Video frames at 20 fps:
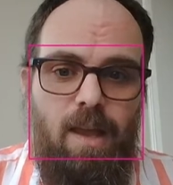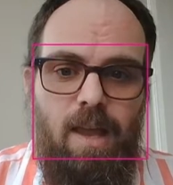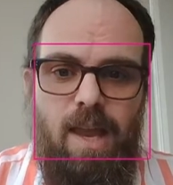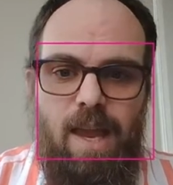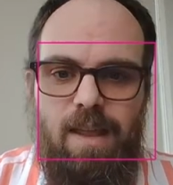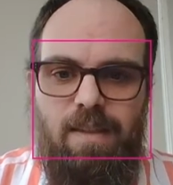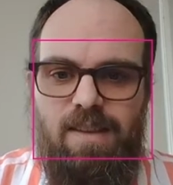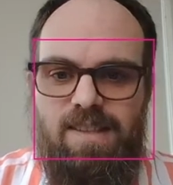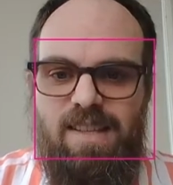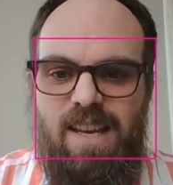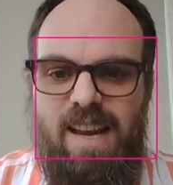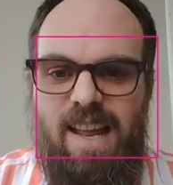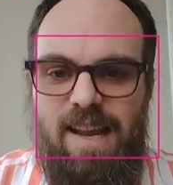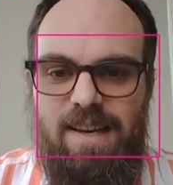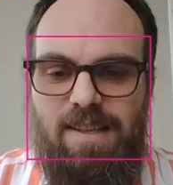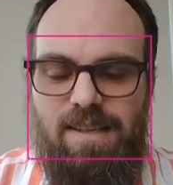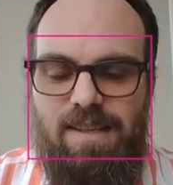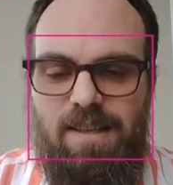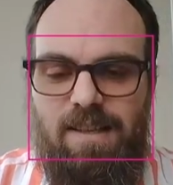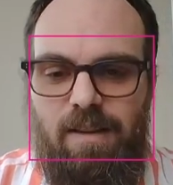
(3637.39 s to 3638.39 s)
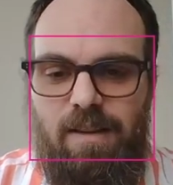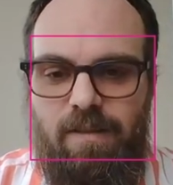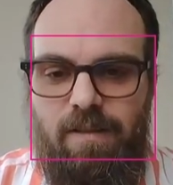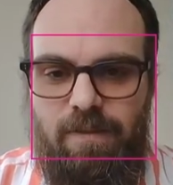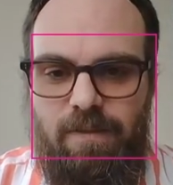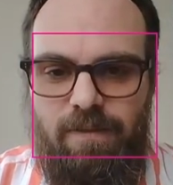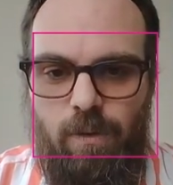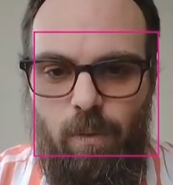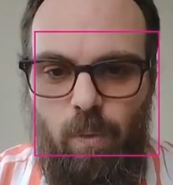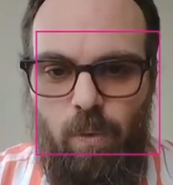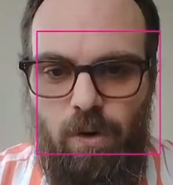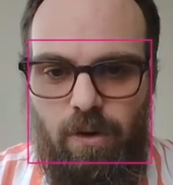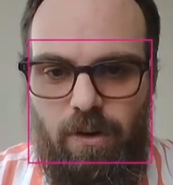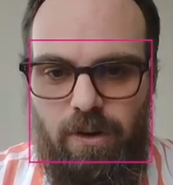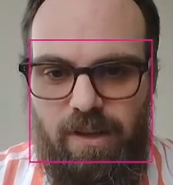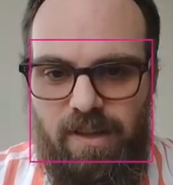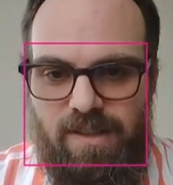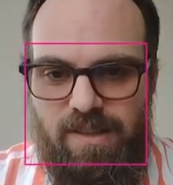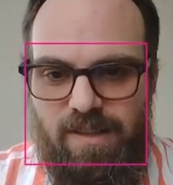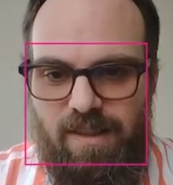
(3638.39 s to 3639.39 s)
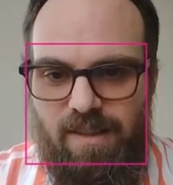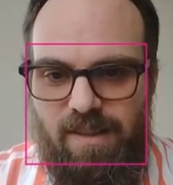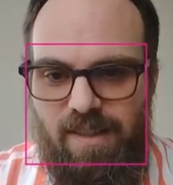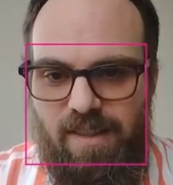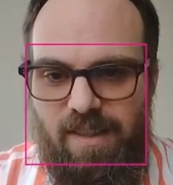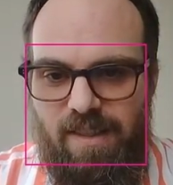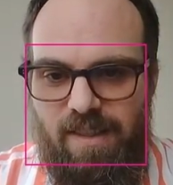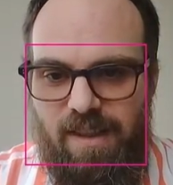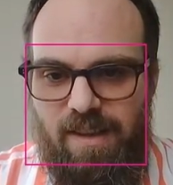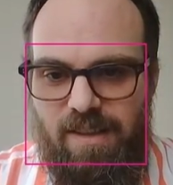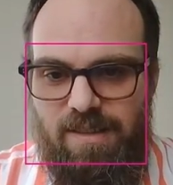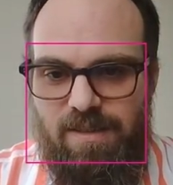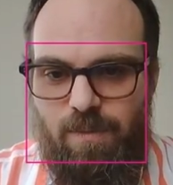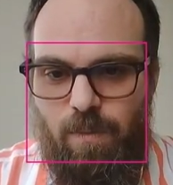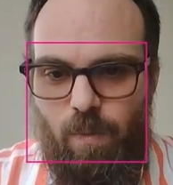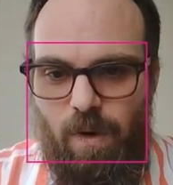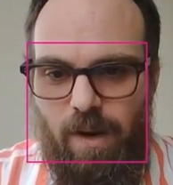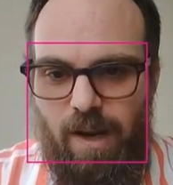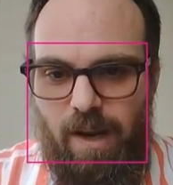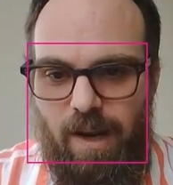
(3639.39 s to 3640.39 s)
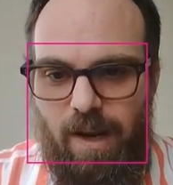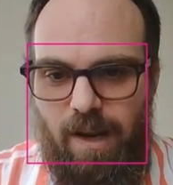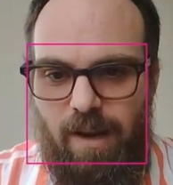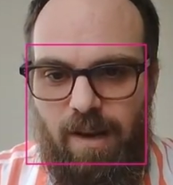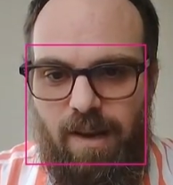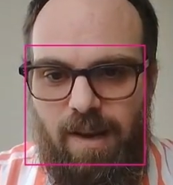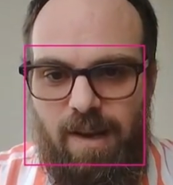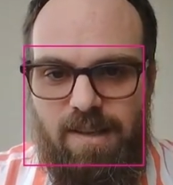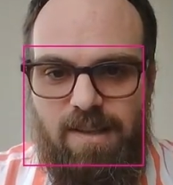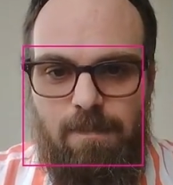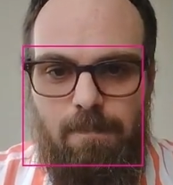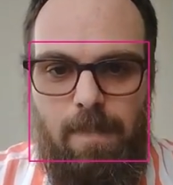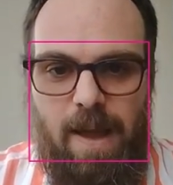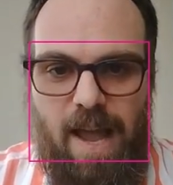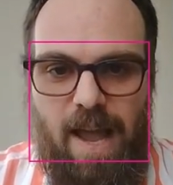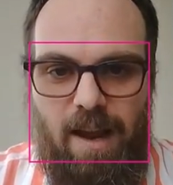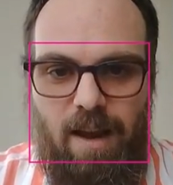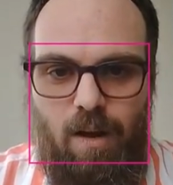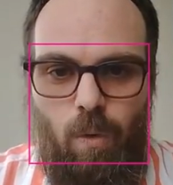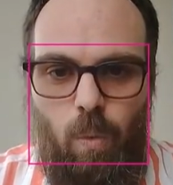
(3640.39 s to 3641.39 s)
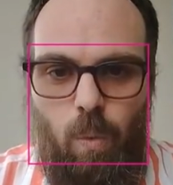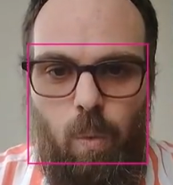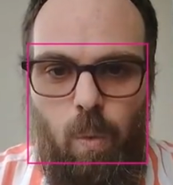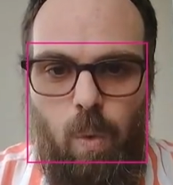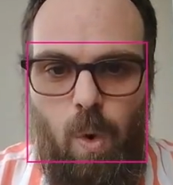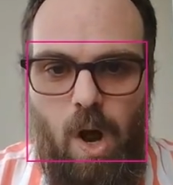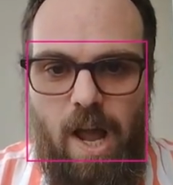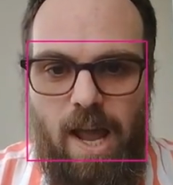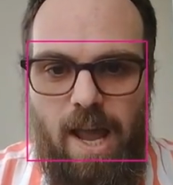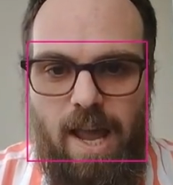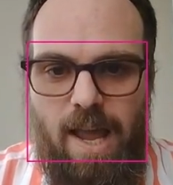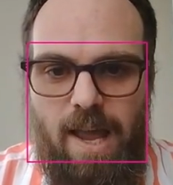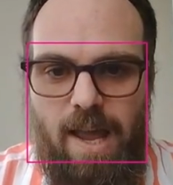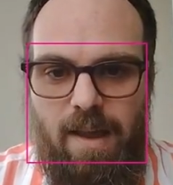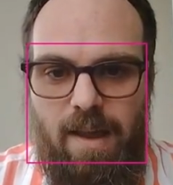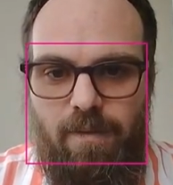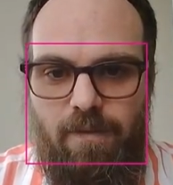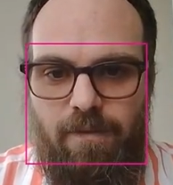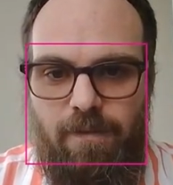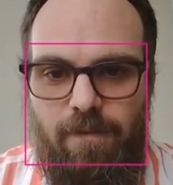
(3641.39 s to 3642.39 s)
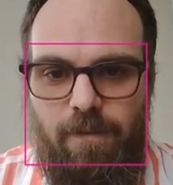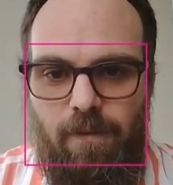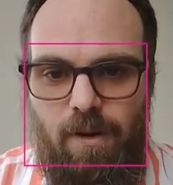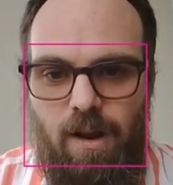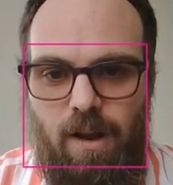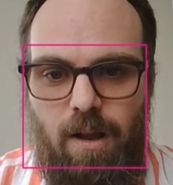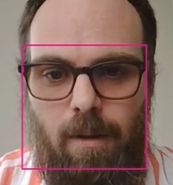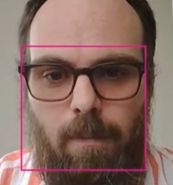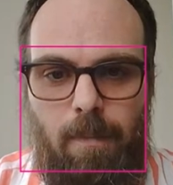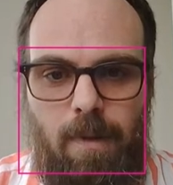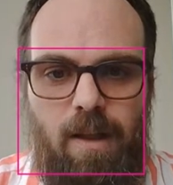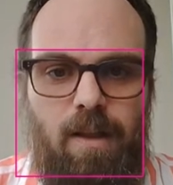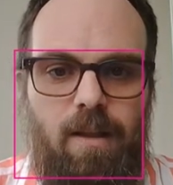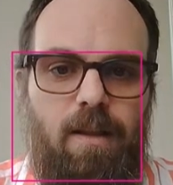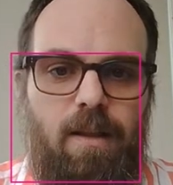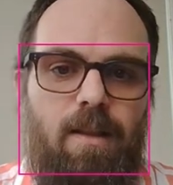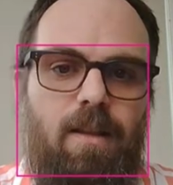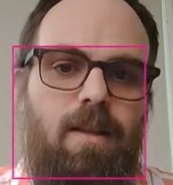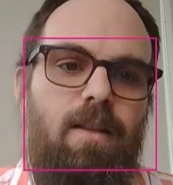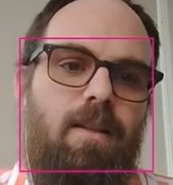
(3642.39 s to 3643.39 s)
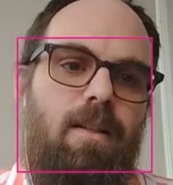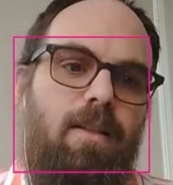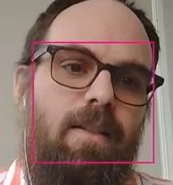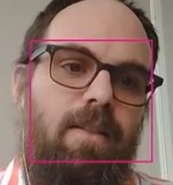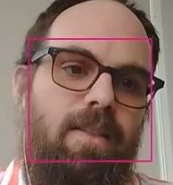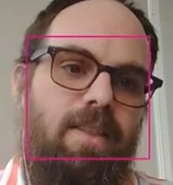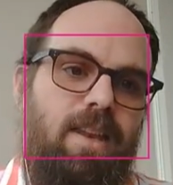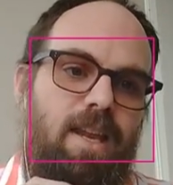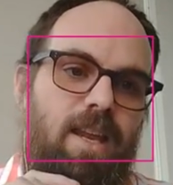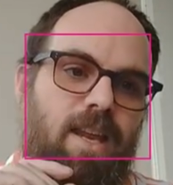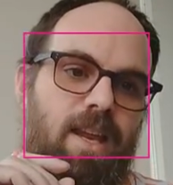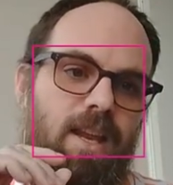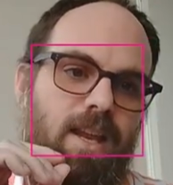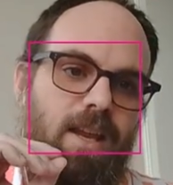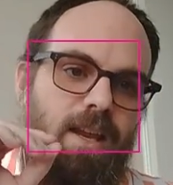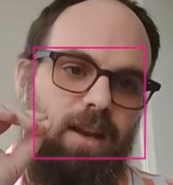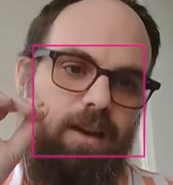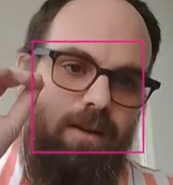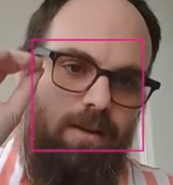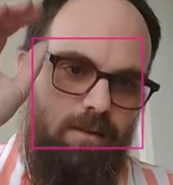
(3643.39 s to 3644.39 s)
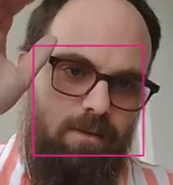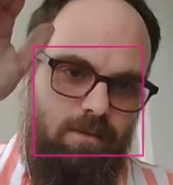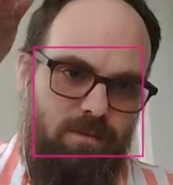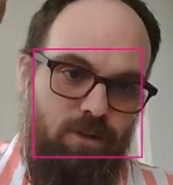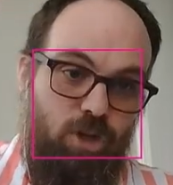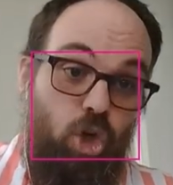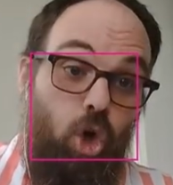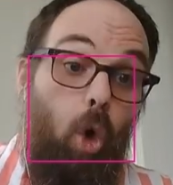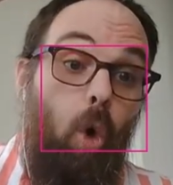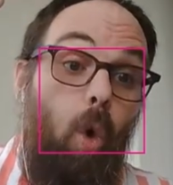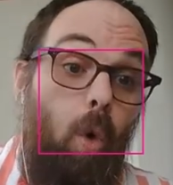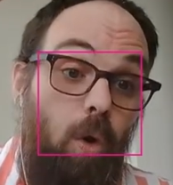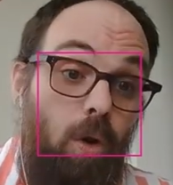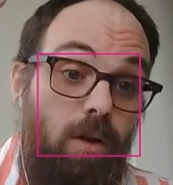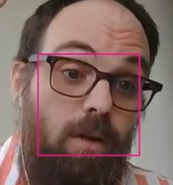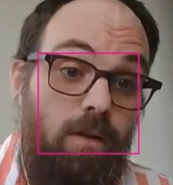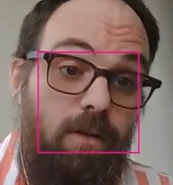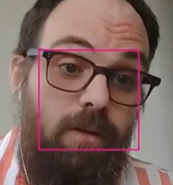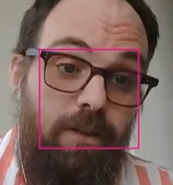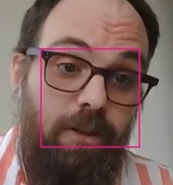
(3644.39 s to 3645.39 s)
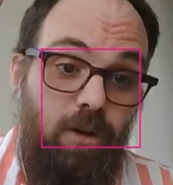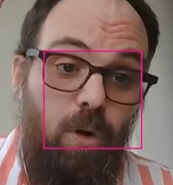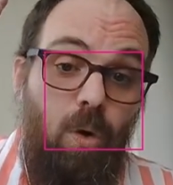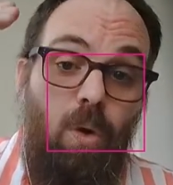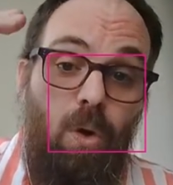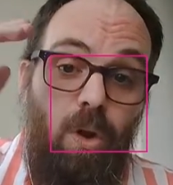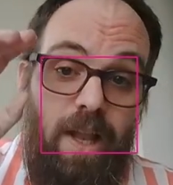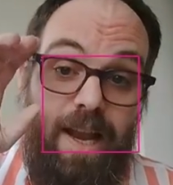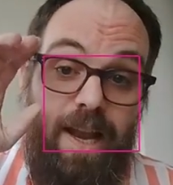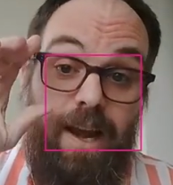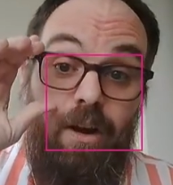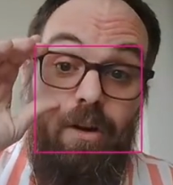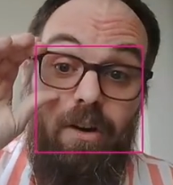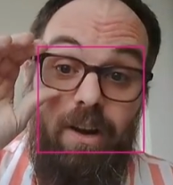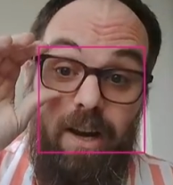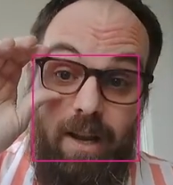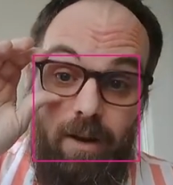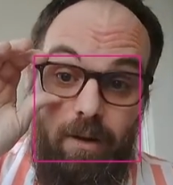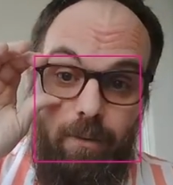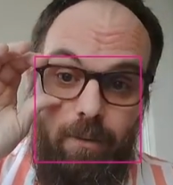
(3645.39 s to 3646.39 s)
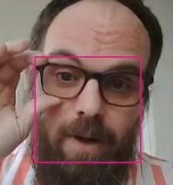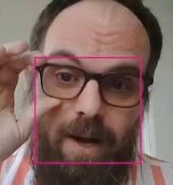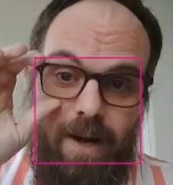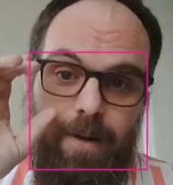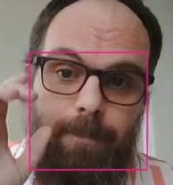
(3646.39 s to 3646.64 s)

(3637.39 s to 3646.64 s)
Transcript: And the z-axis of the world is this way. It's back away from the goal area, right?